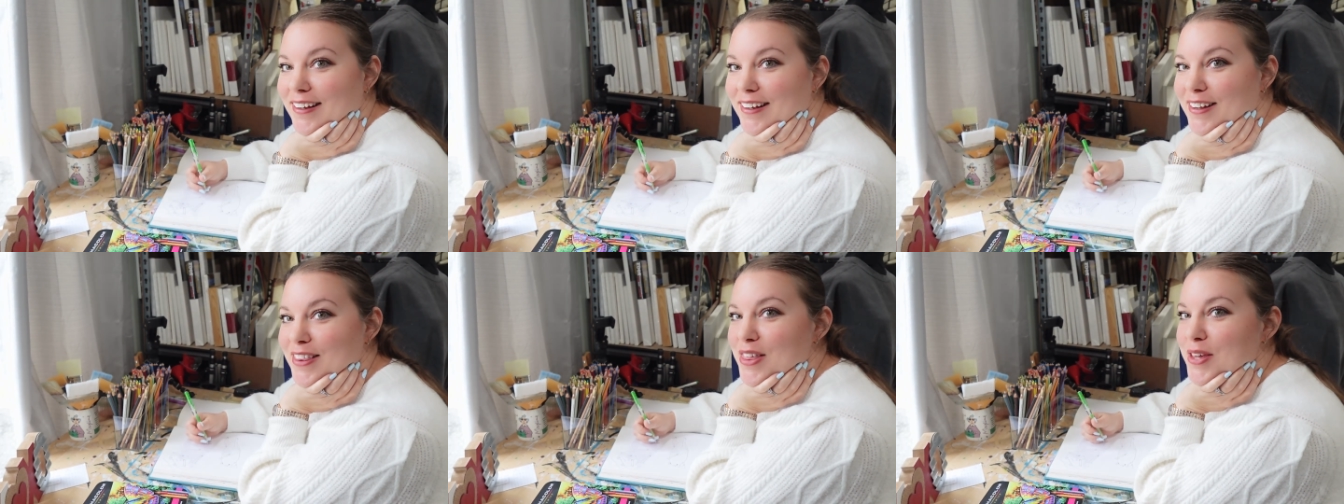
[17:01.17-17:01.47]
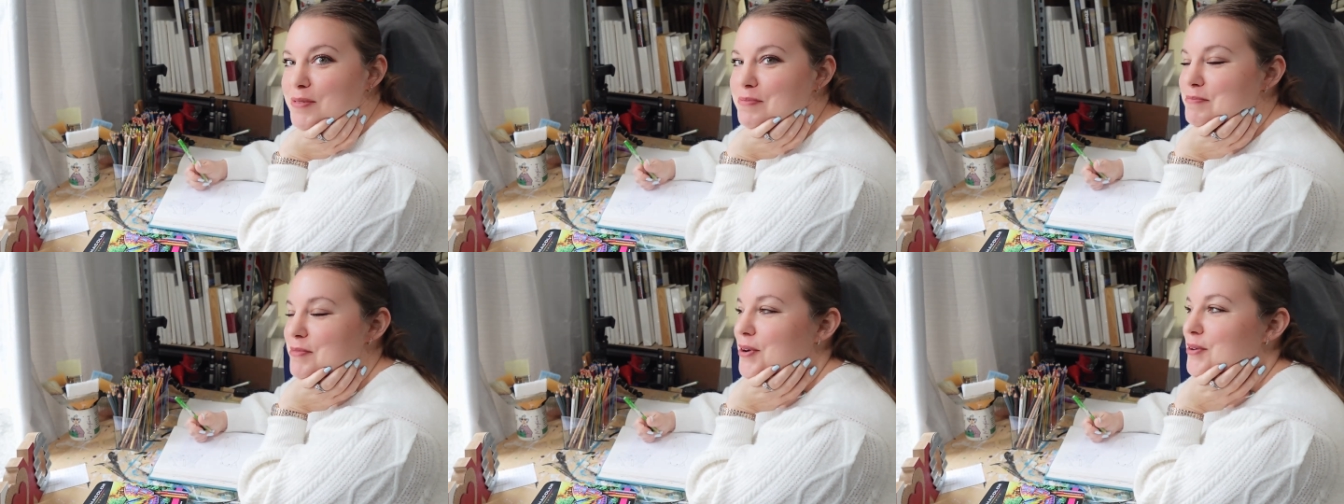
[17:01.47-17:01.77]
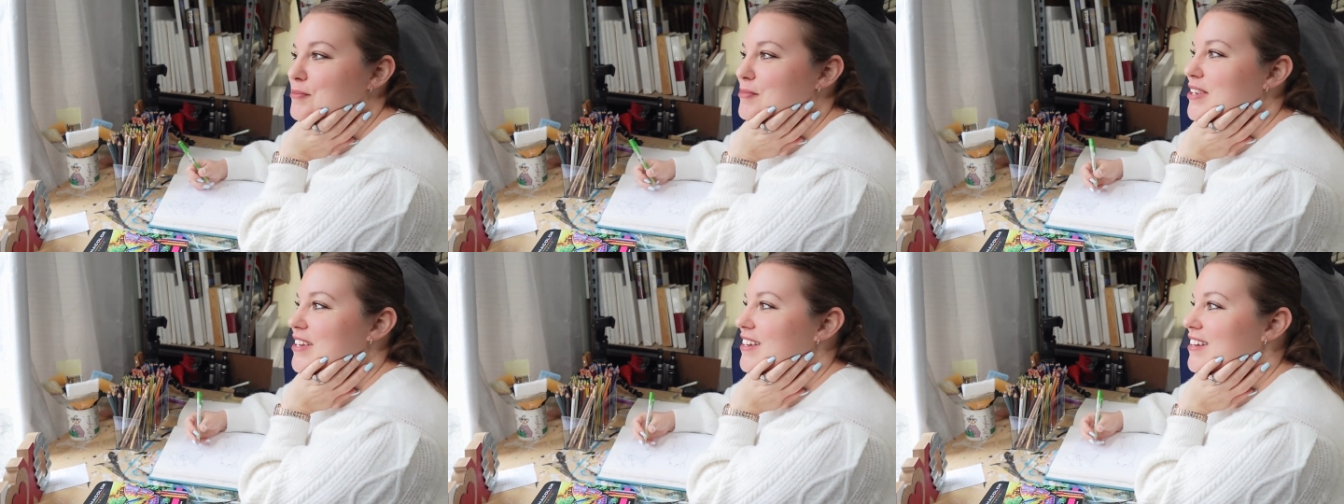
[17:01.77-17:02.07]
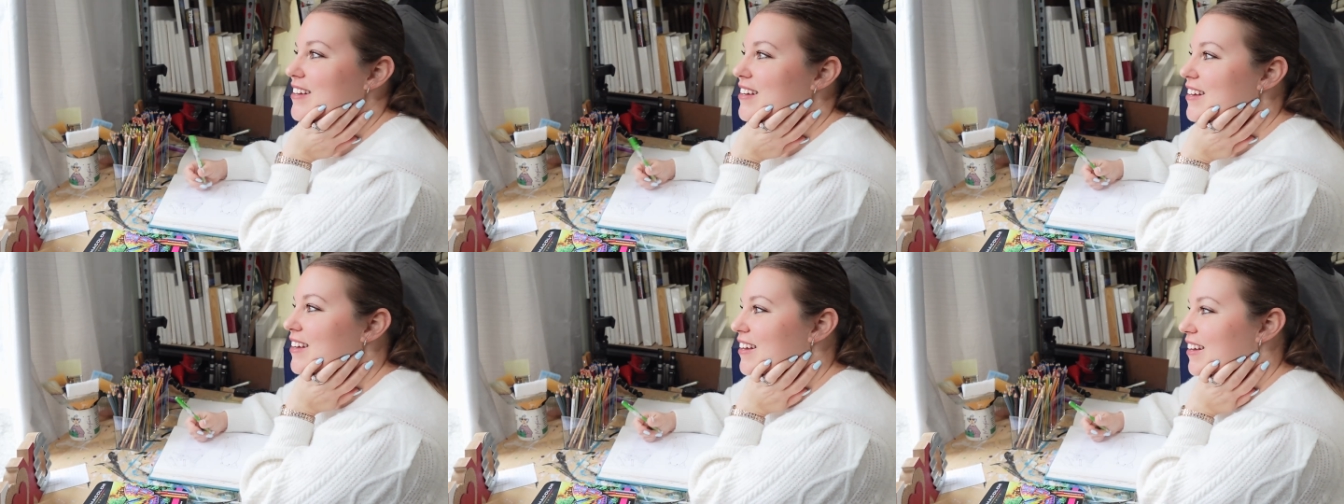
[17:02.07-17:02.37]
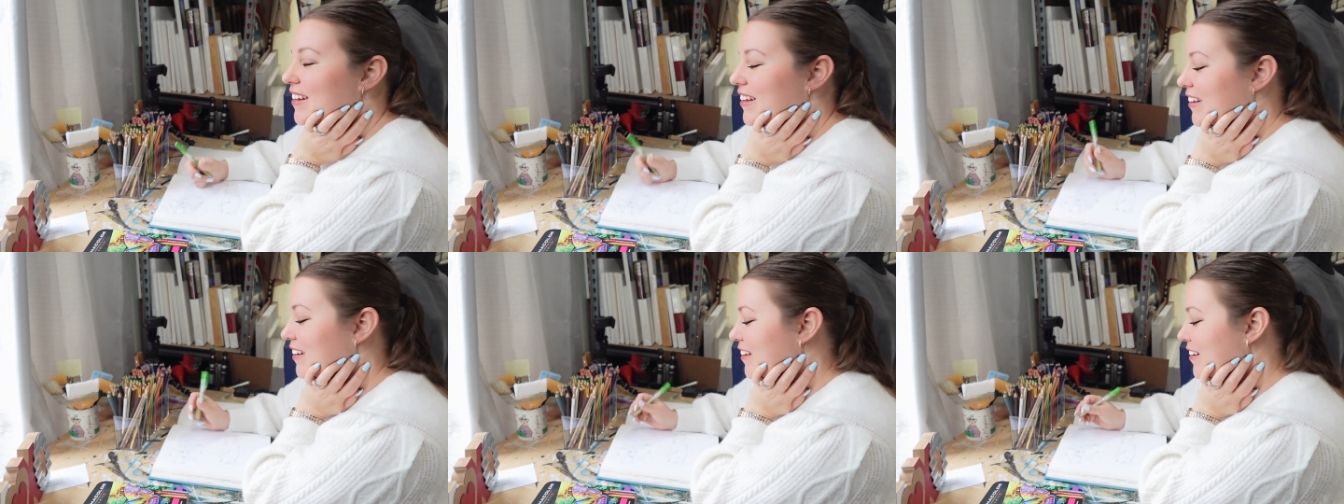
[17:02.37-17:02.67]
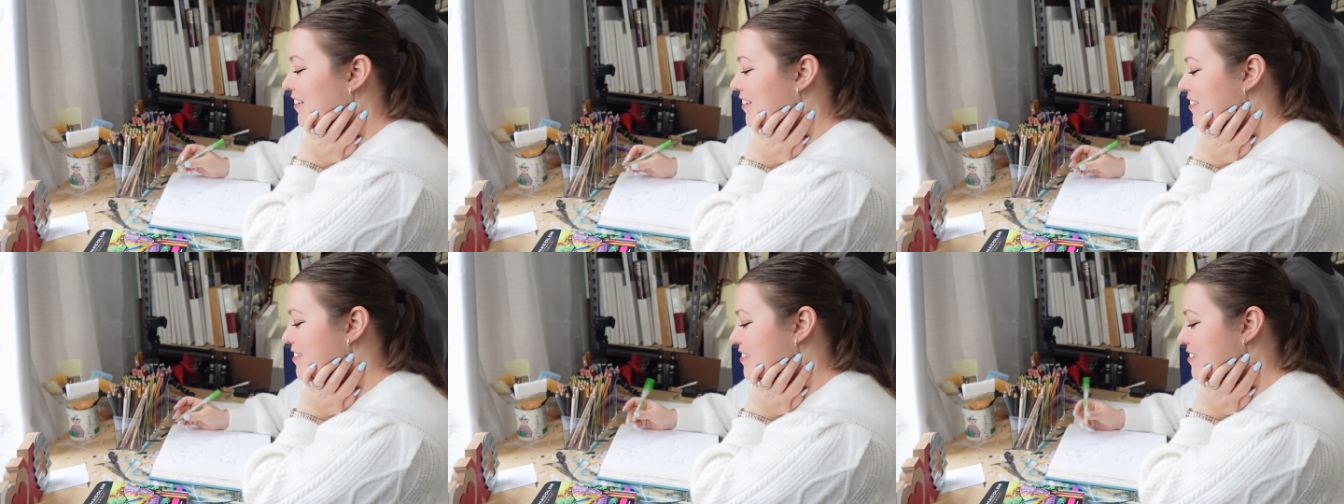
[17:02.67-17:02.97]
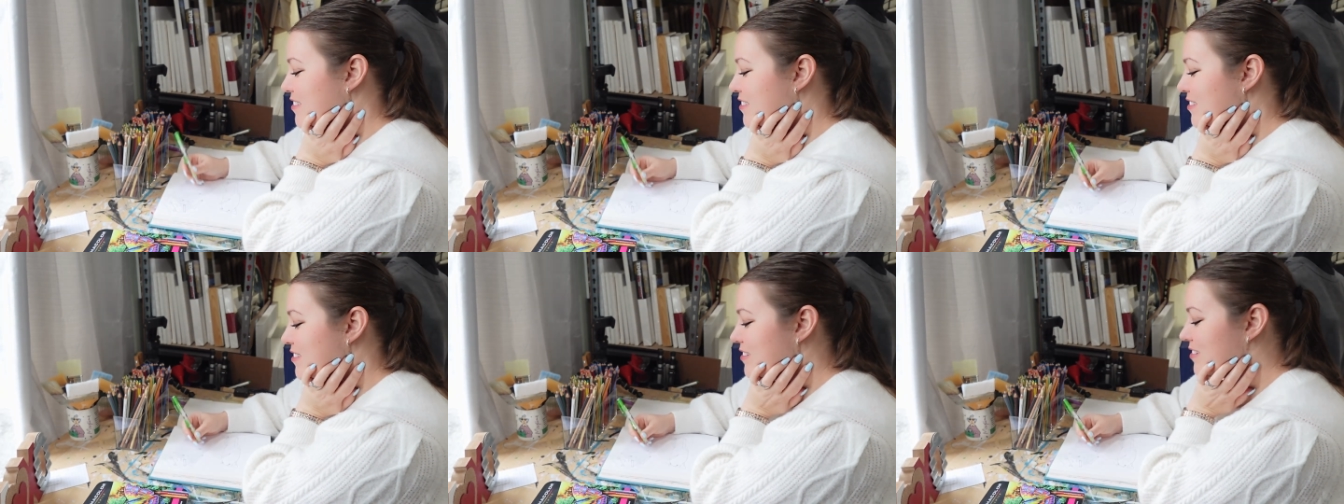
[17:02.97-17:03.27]
the moment,
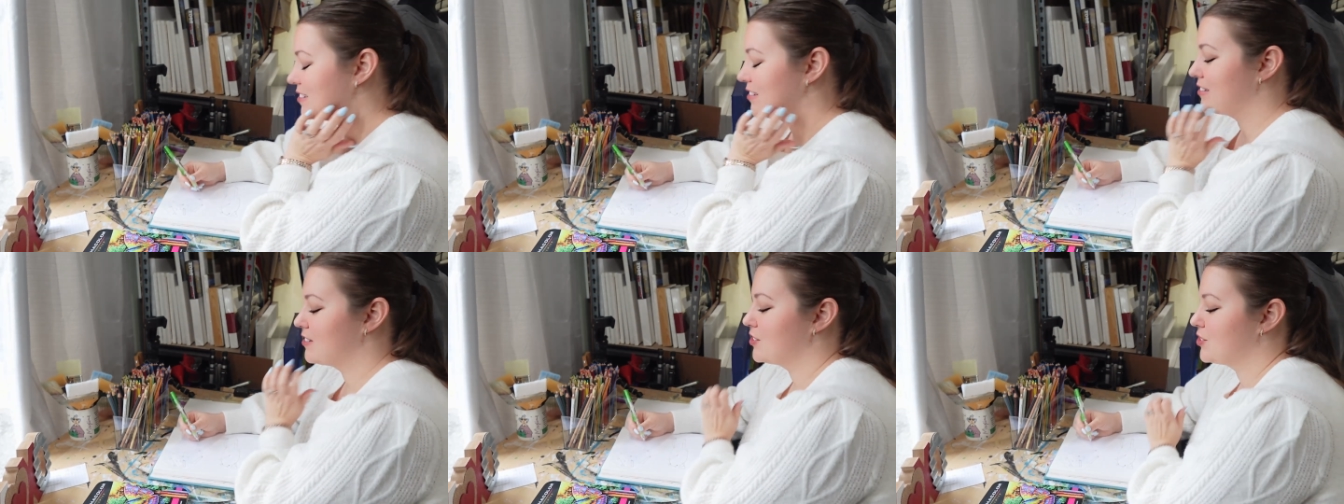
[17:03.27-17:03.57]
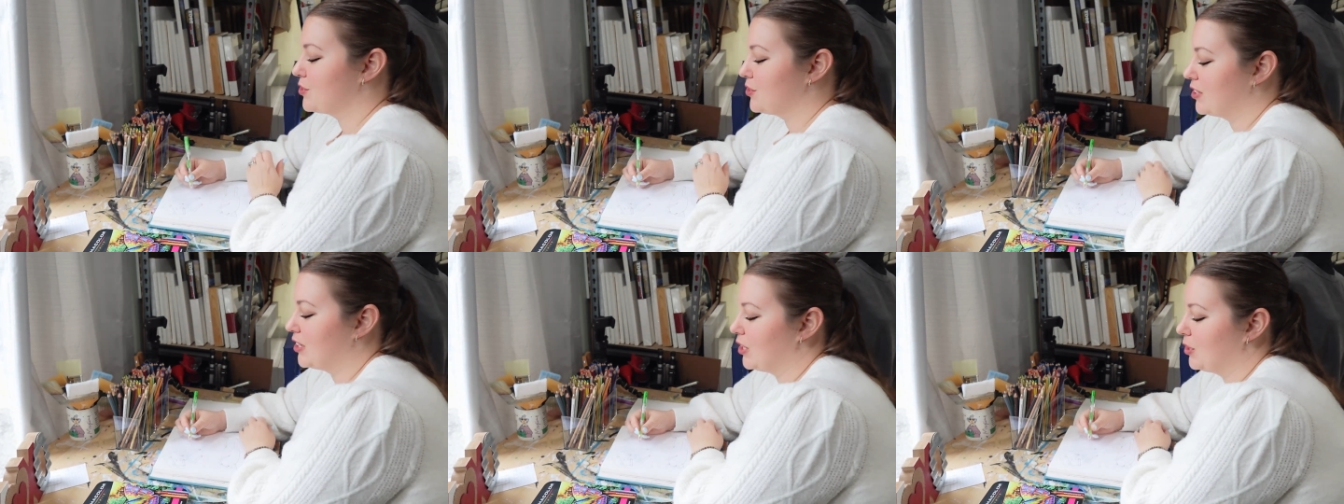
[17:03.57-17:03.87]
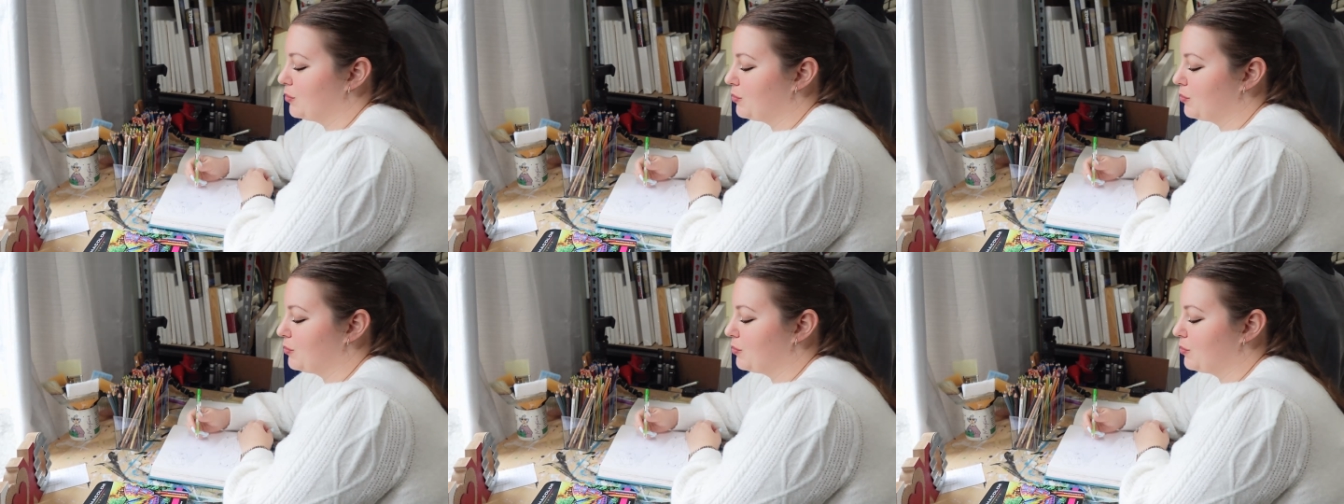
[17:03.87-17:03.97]
is doing a